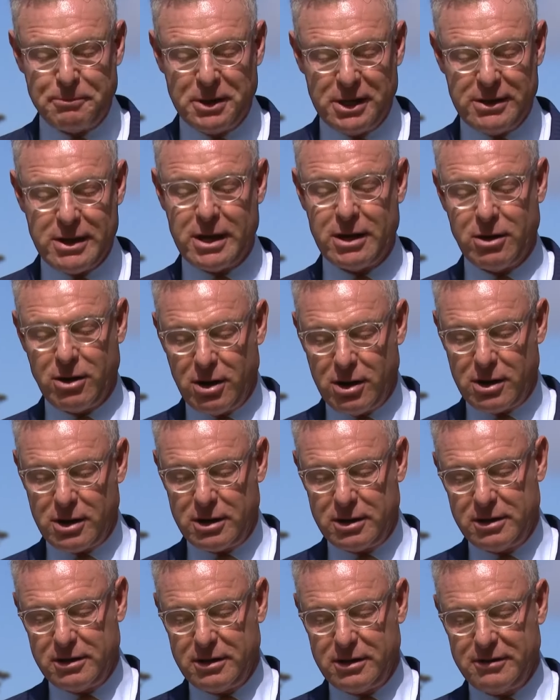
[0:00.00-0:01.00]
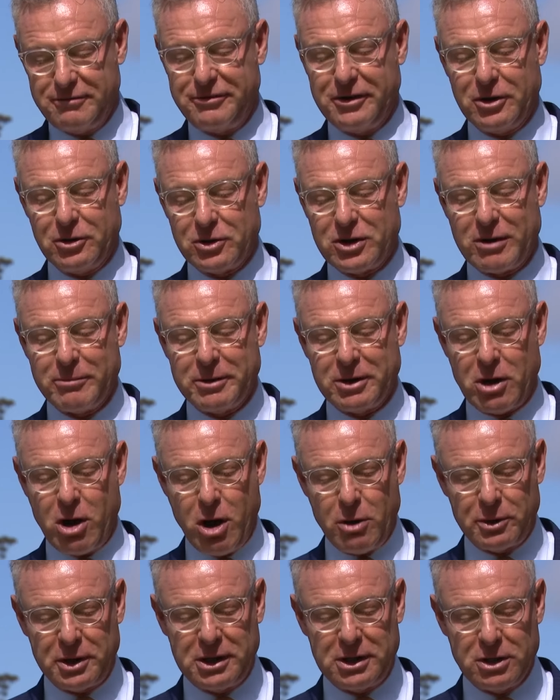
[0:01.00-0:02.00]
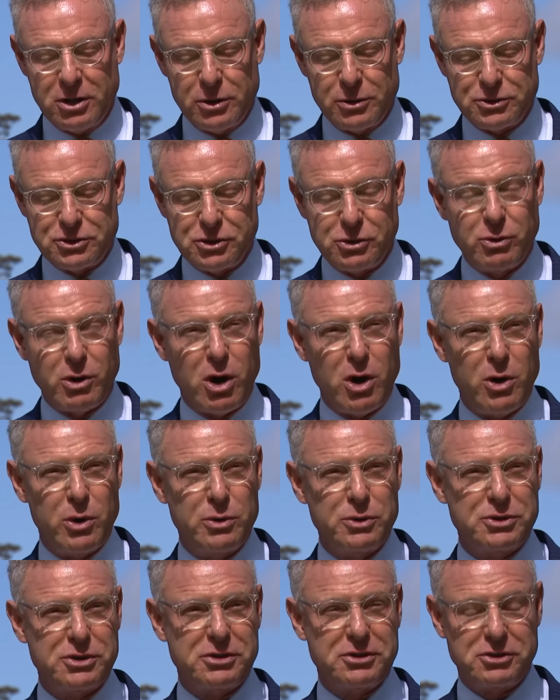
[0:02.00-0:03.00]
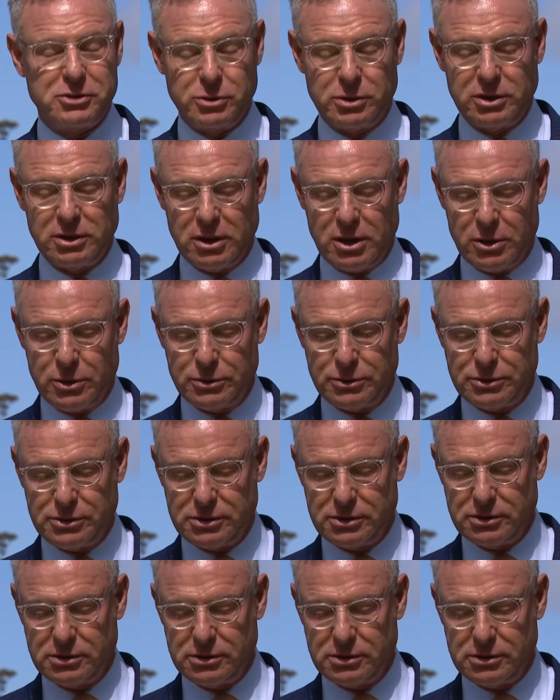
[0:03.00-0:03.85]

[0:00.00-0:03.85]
be that hard. The federal government already knows who owes student loans